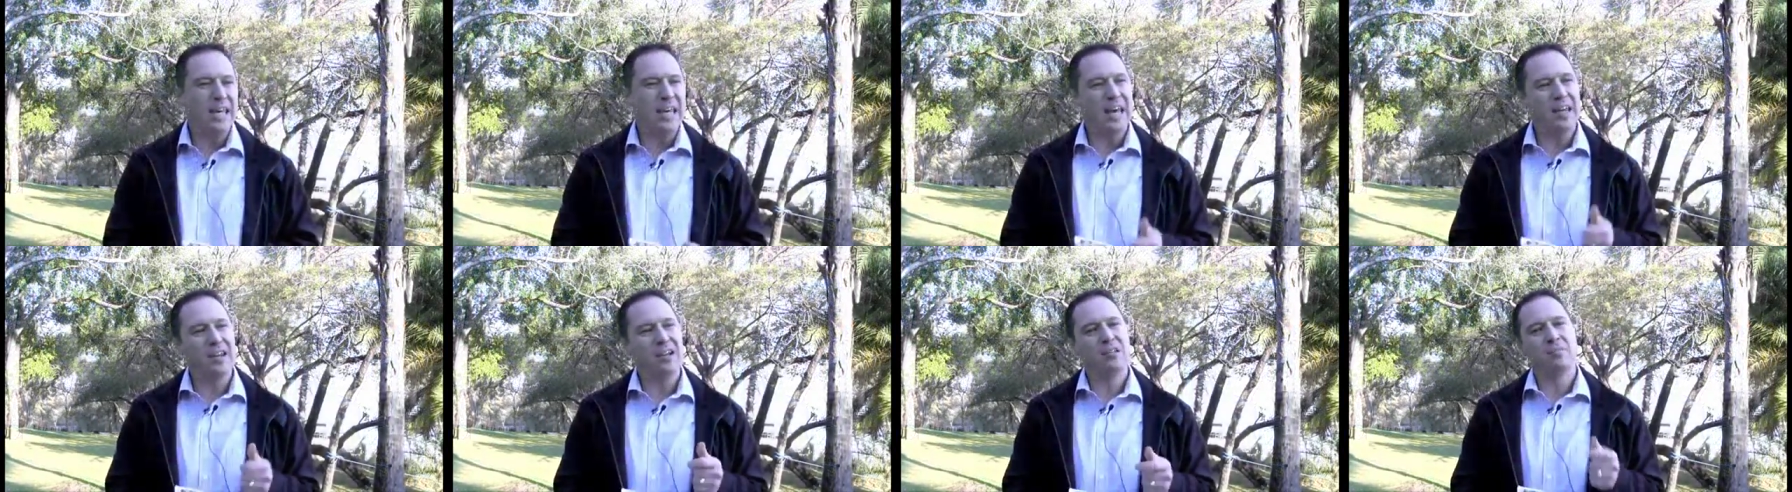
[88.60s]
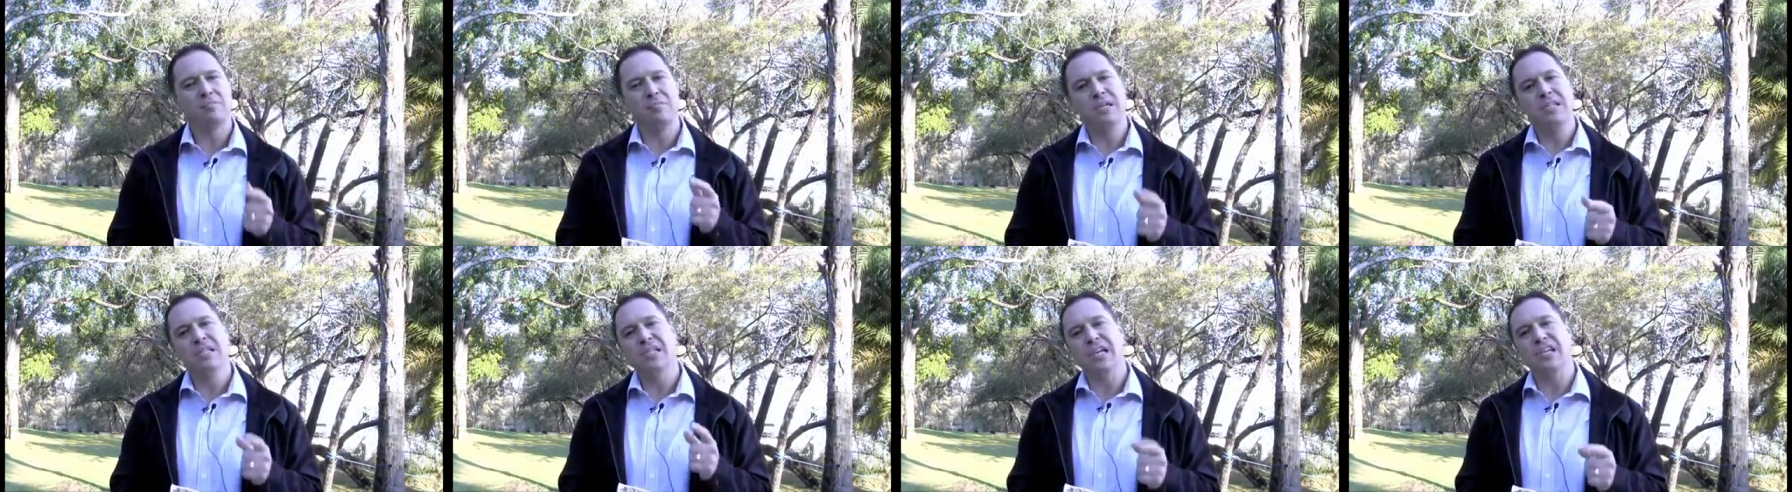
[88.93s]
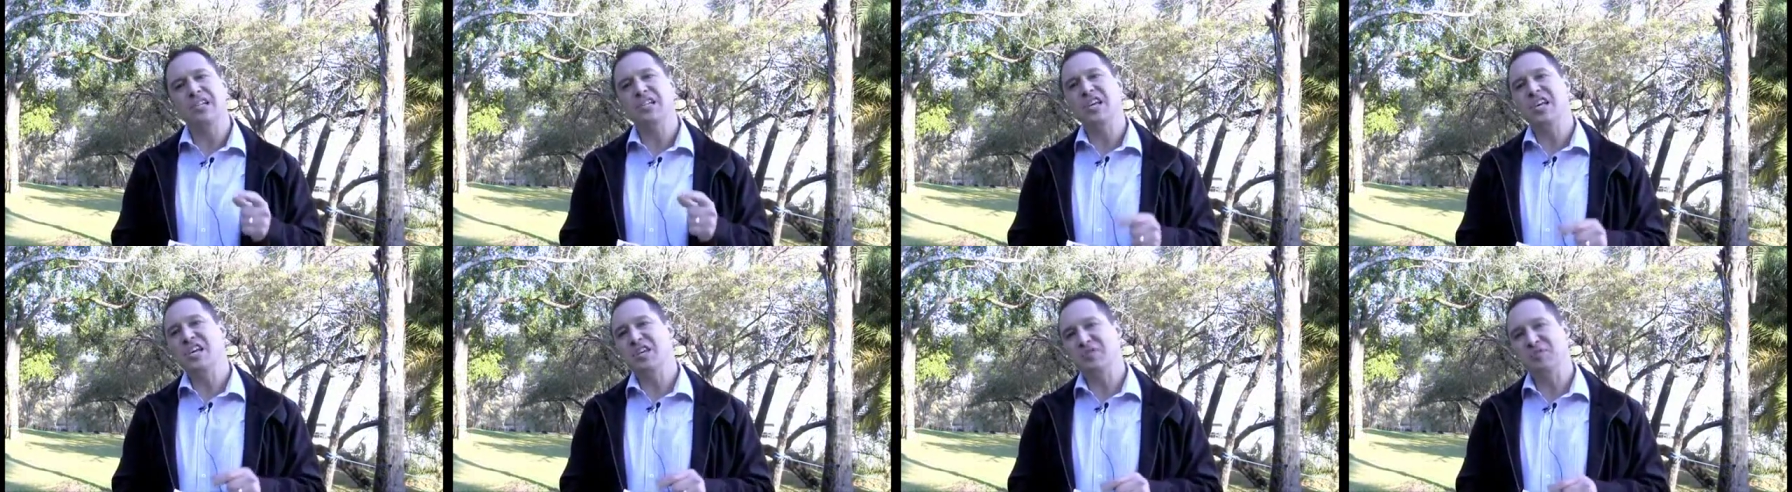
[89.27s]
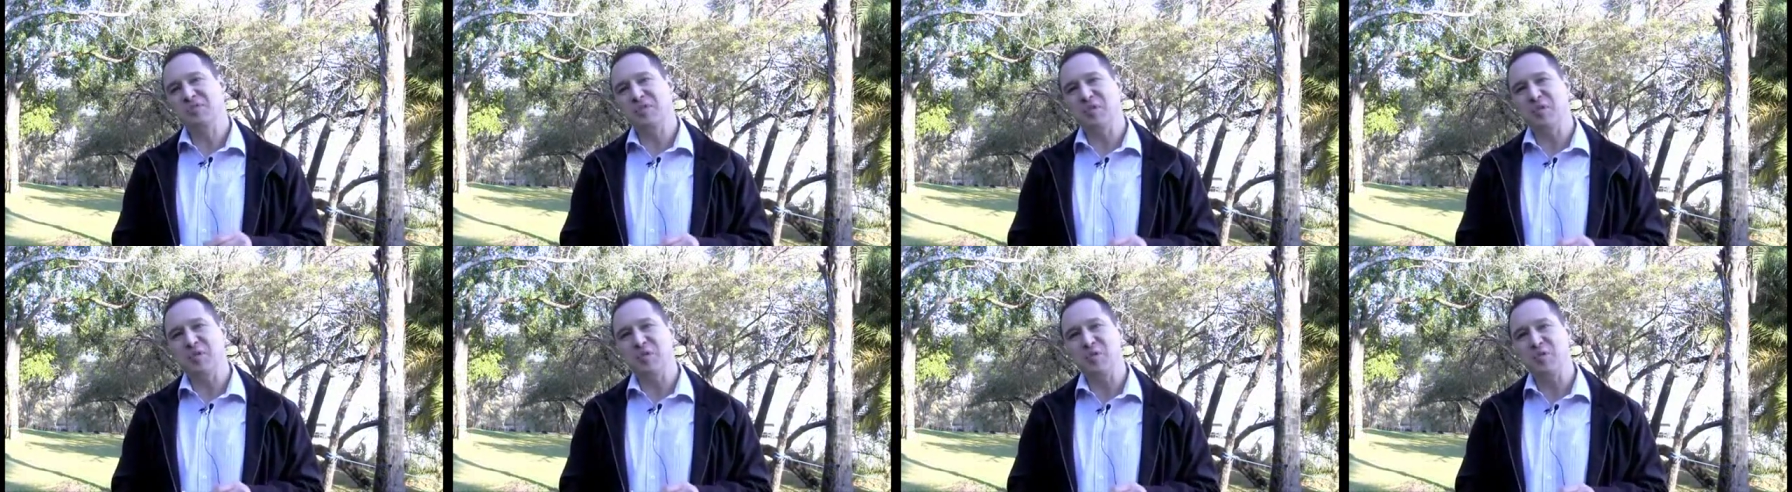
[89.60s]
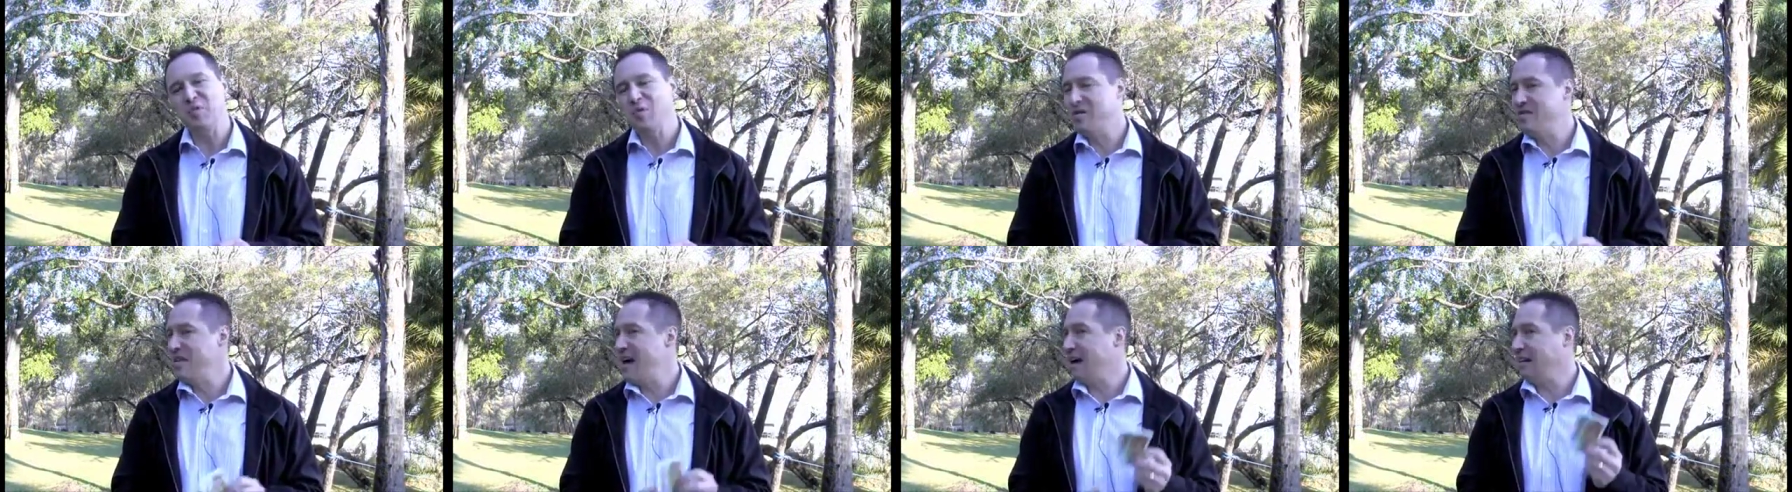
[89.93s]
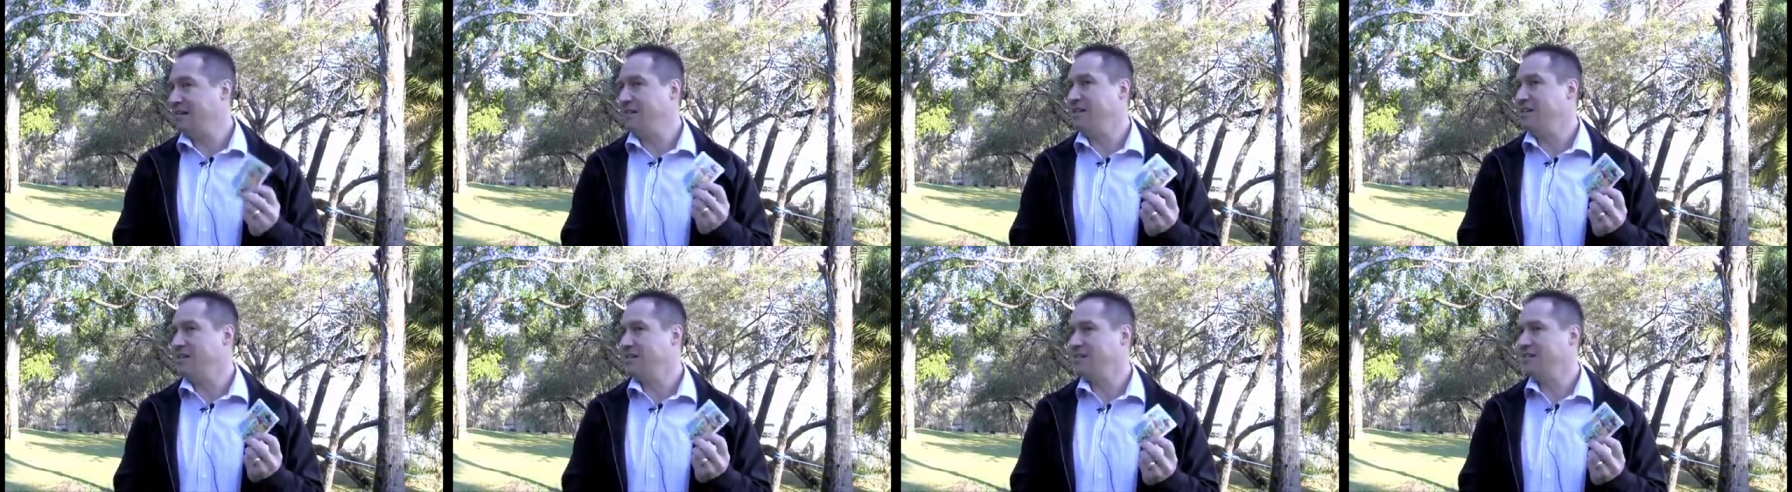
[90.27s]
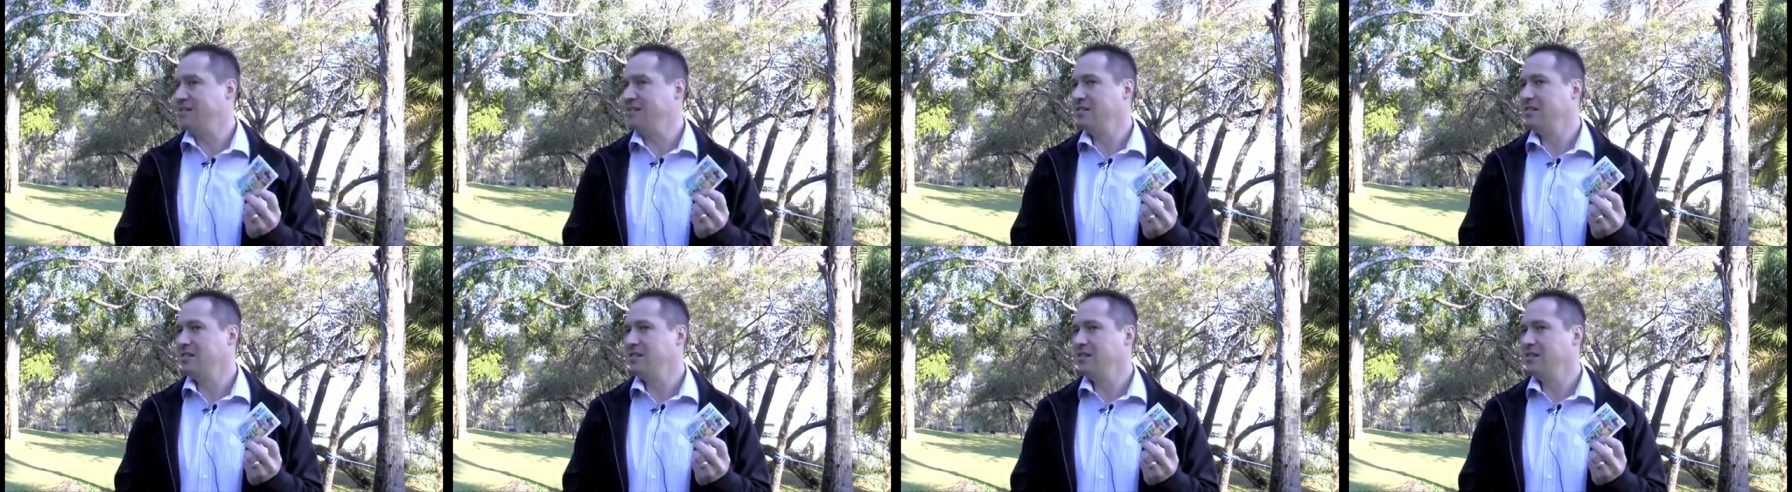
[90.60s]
cannot be successful without this.